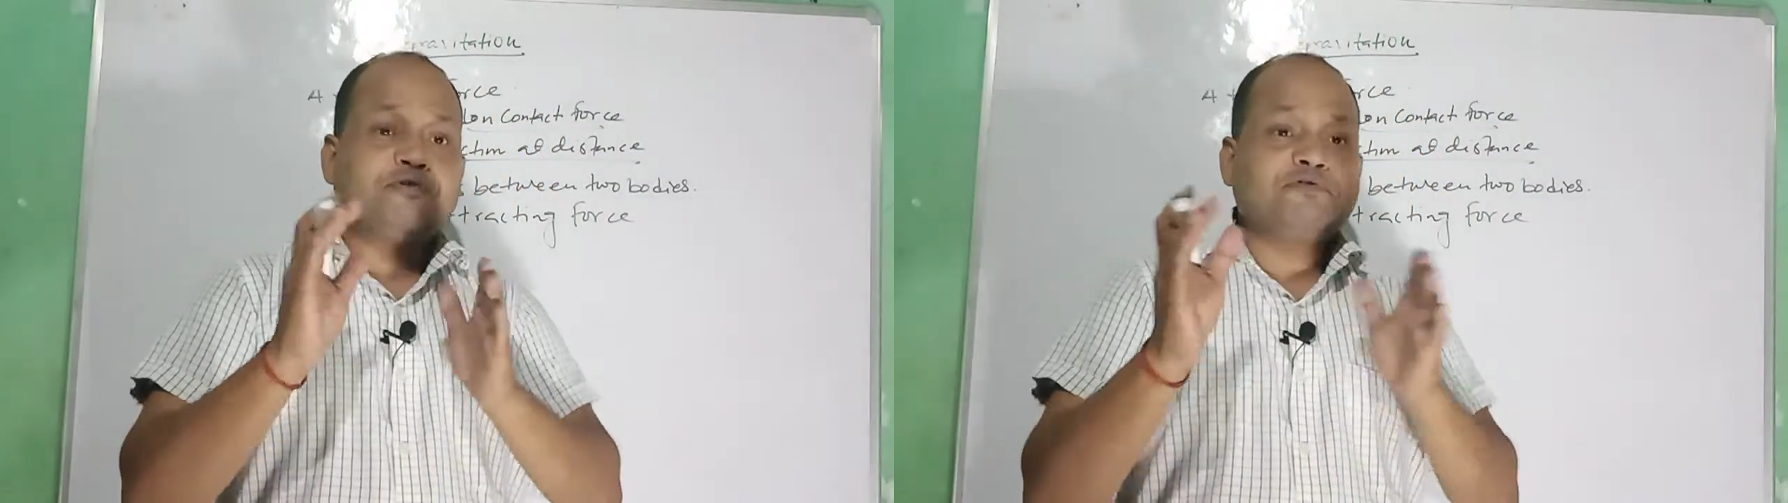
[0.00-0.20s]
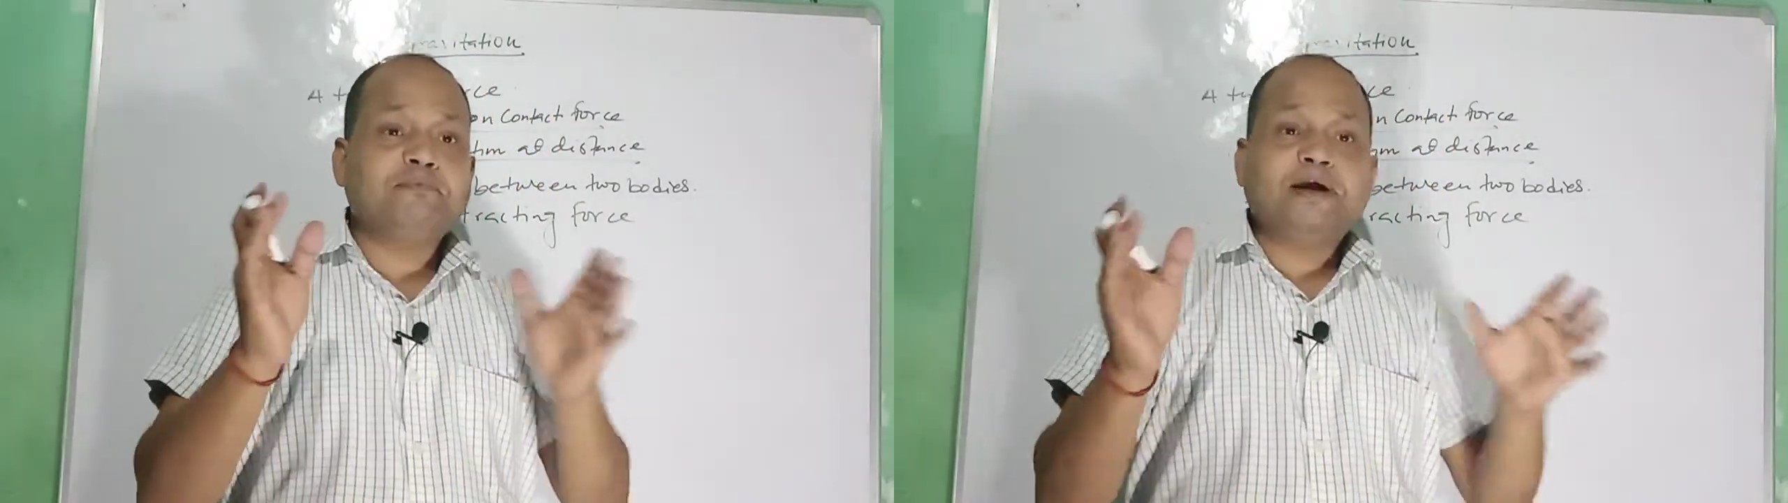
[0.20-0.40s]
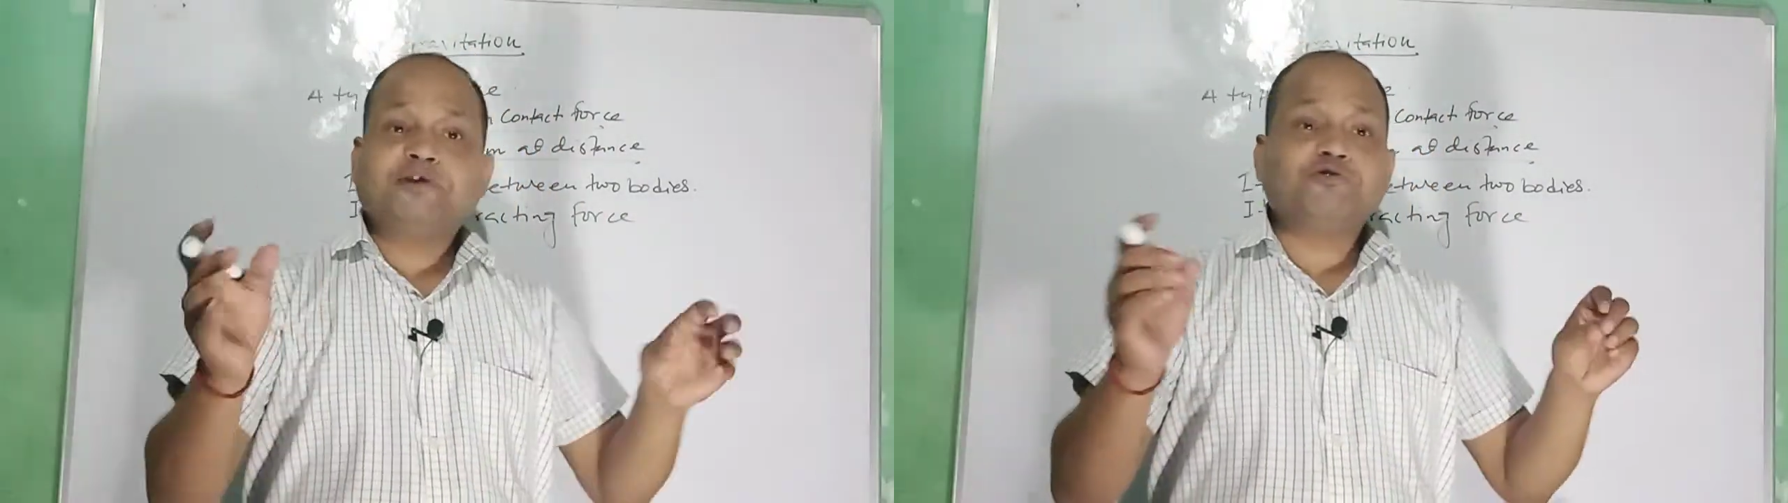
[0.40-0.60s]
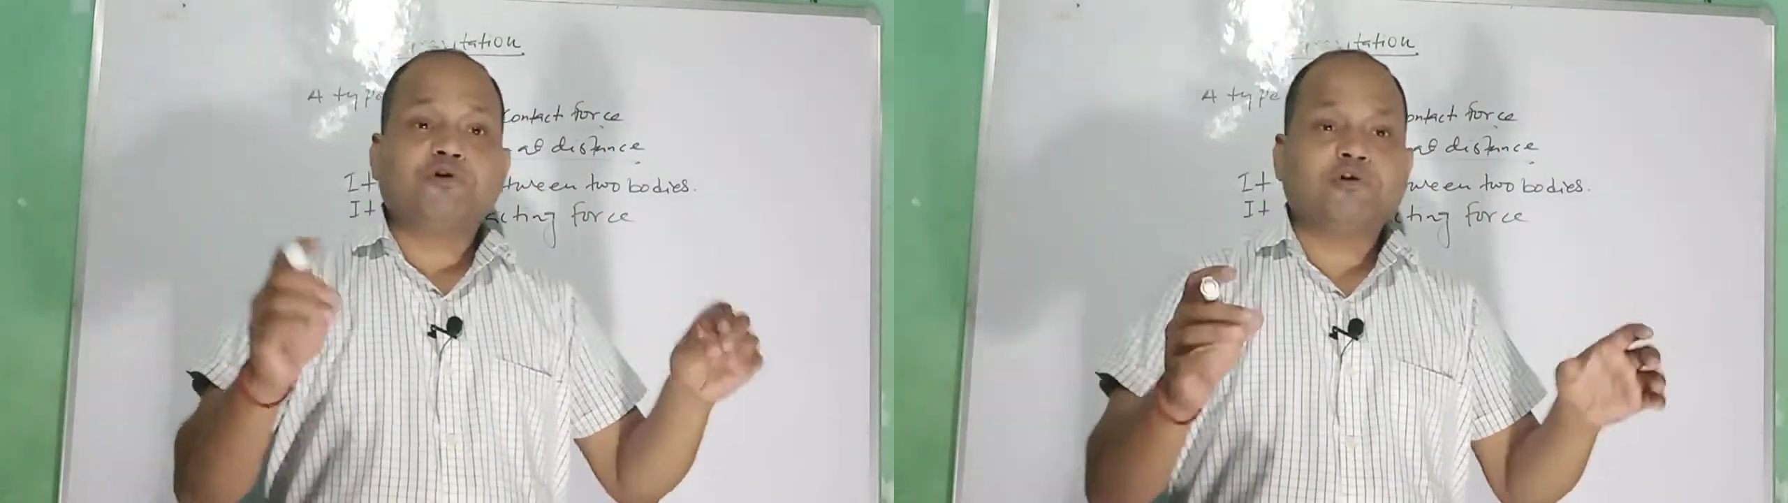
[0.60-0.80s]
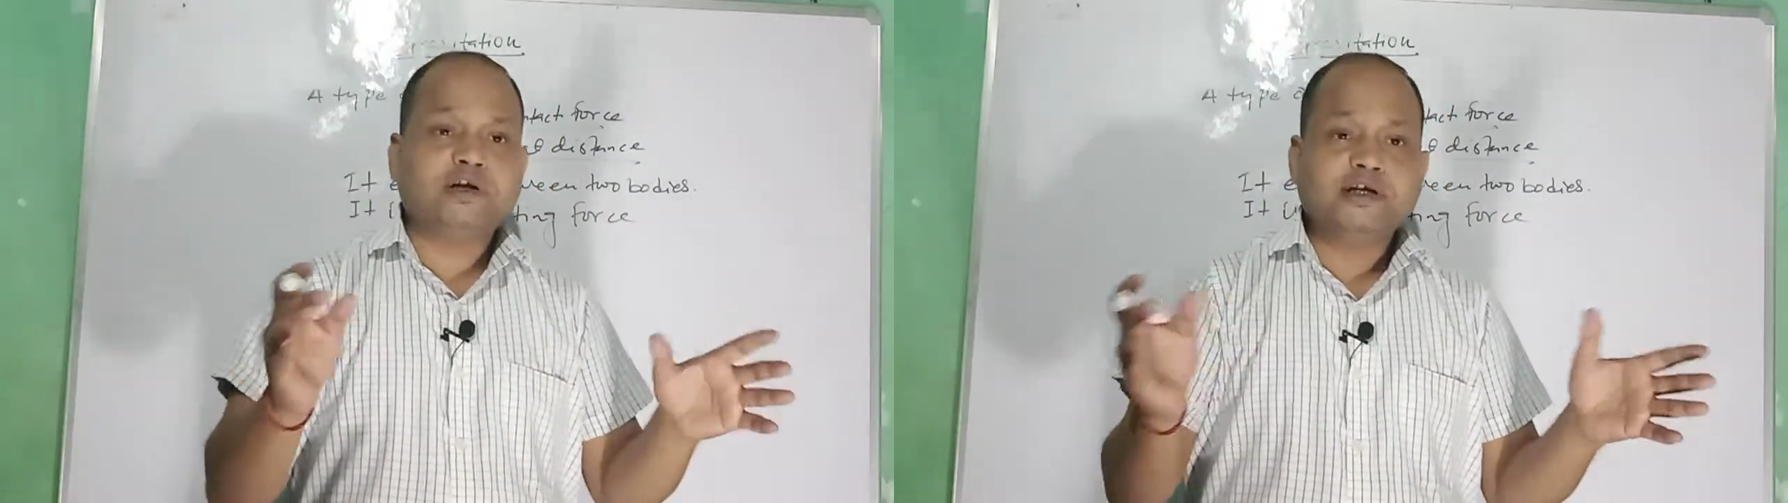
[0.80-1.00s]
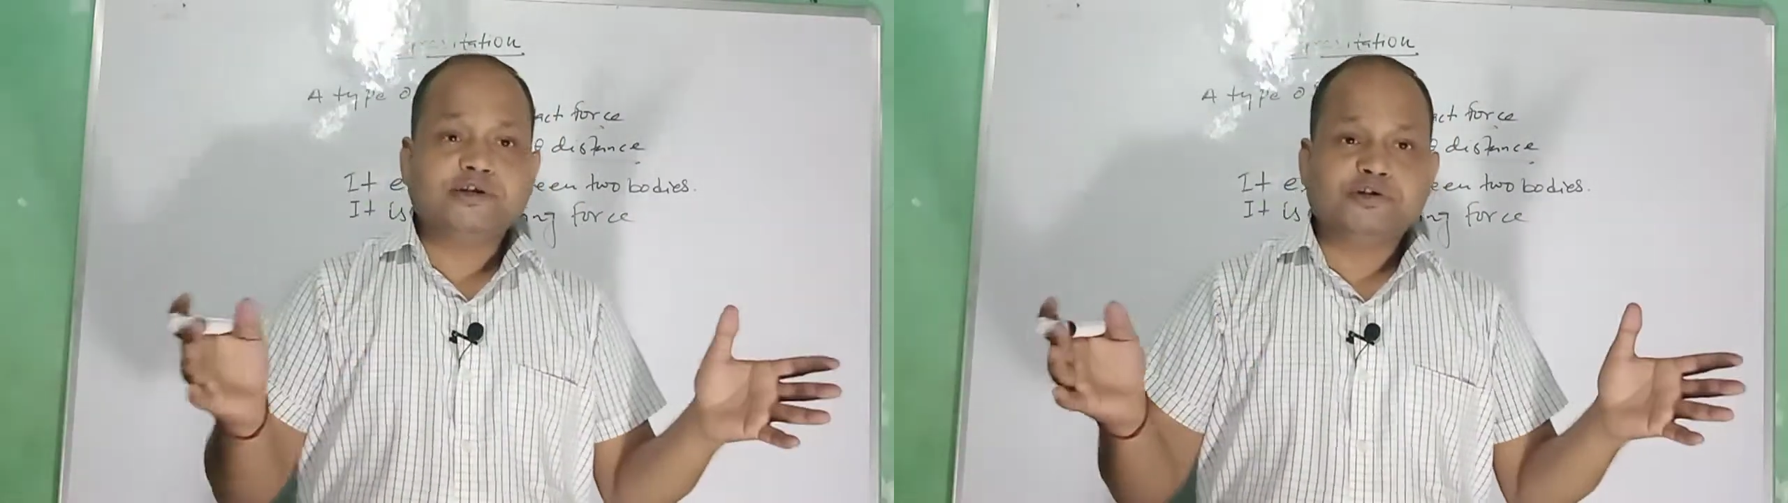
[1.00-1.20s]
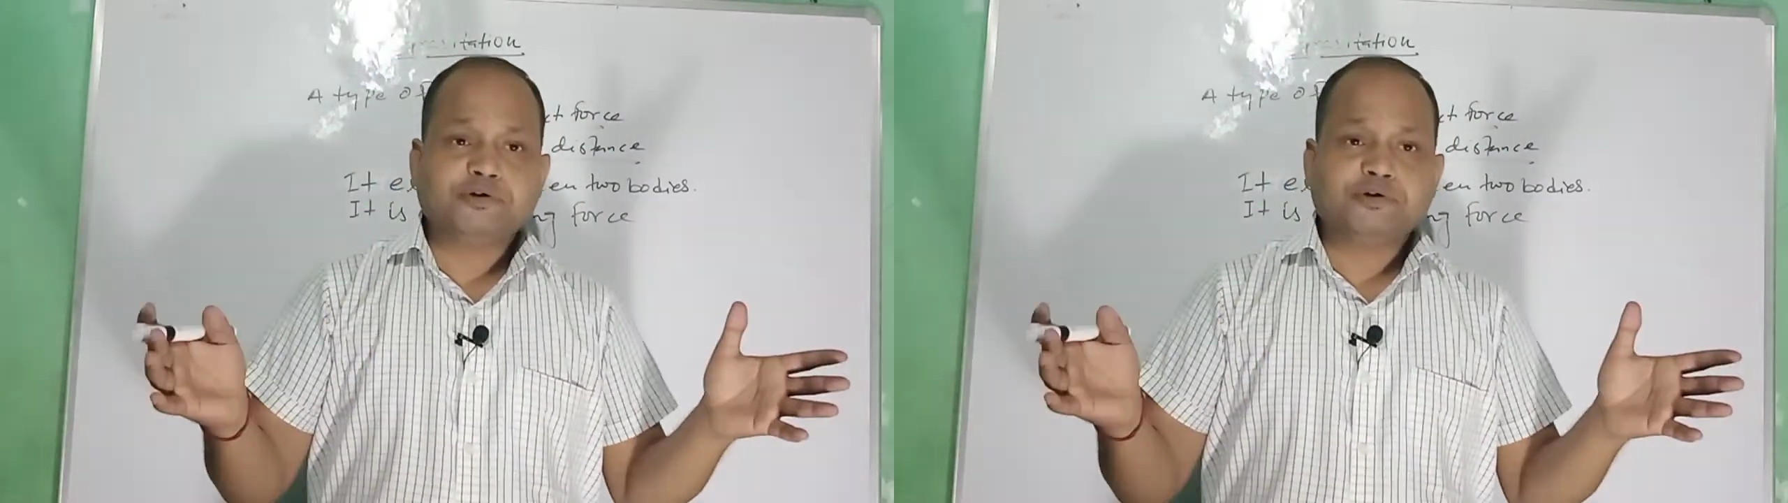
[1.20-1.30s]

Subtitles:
the matter on it,